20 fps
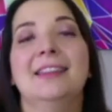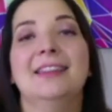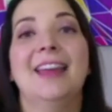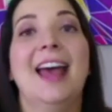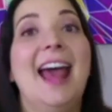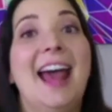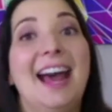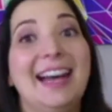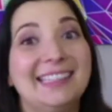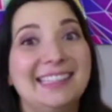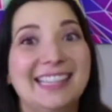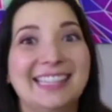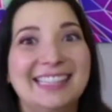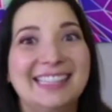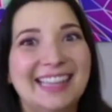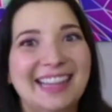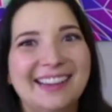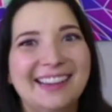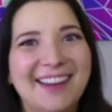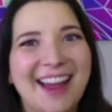the assets
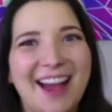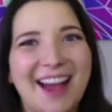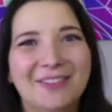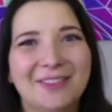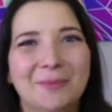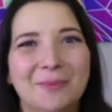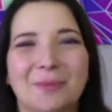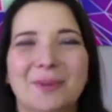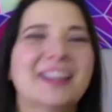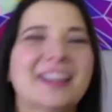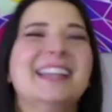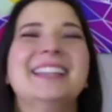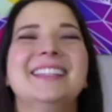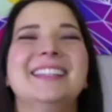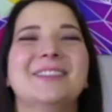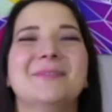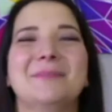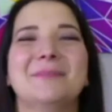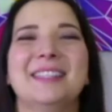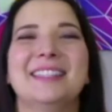that you have to bring into
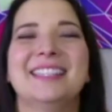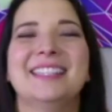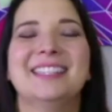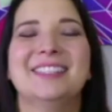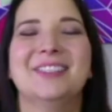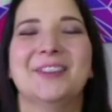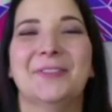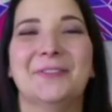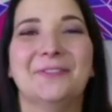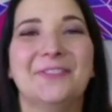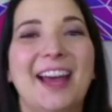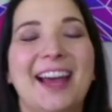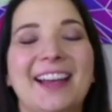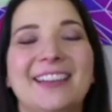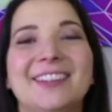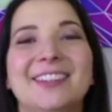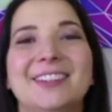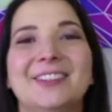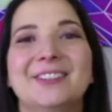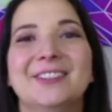your business, your
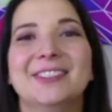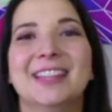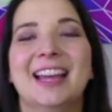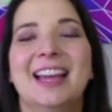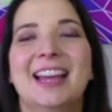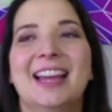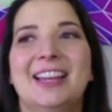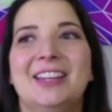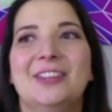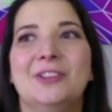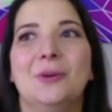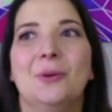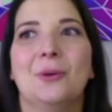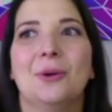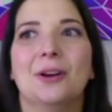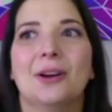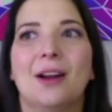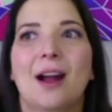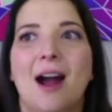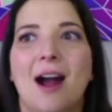values,
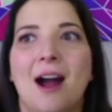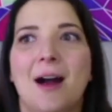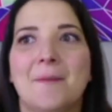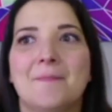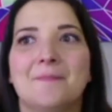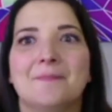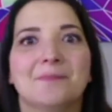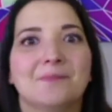your um,